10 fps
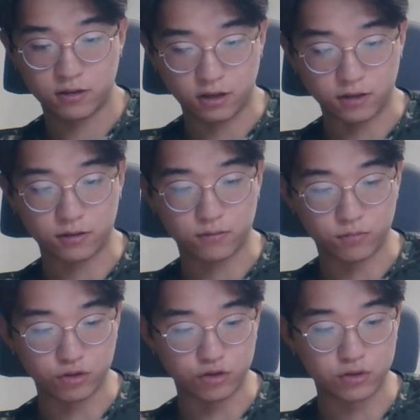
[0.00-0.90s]
it
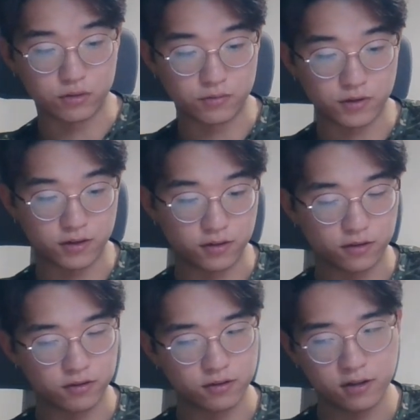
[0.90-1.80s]
move, and
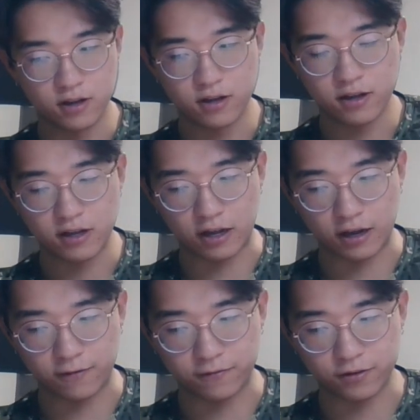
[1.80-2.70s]
the
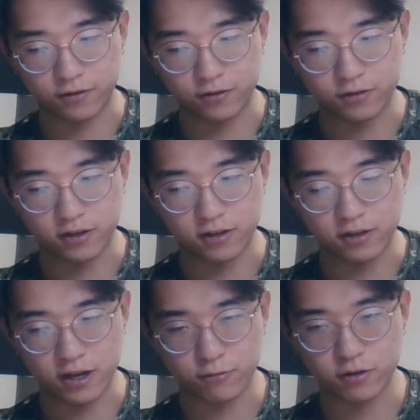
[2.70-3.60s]
high field. And
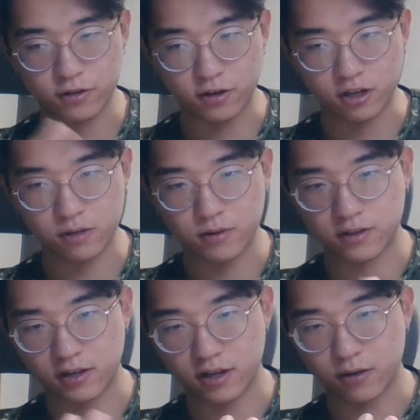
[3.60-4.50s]
as we talk
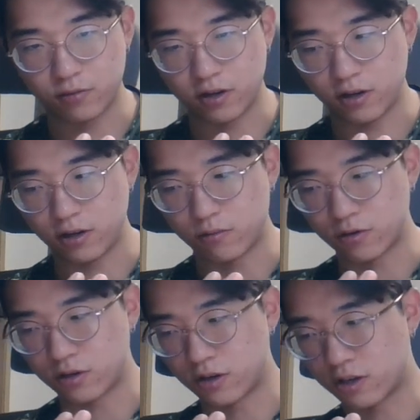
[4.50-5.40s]
about that, we
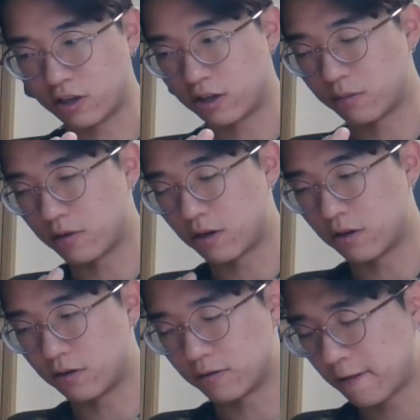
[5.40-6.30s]
were talking
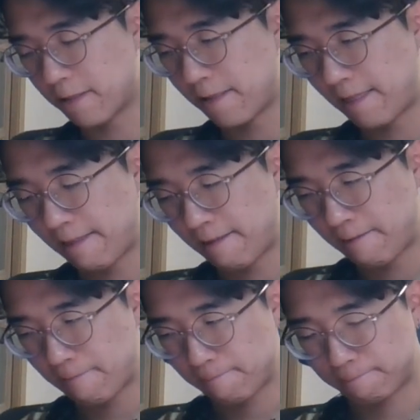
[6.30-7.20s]
about
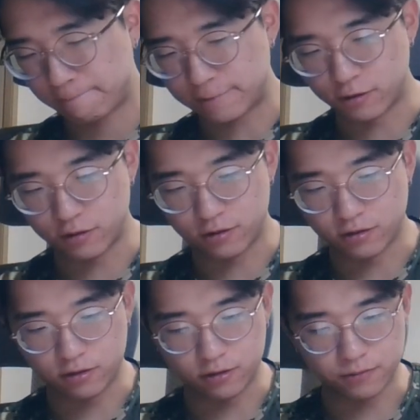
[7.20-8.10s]

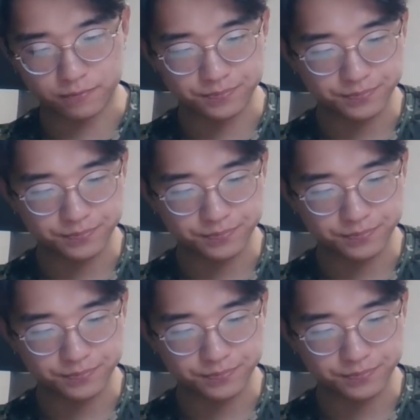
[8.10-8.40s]
the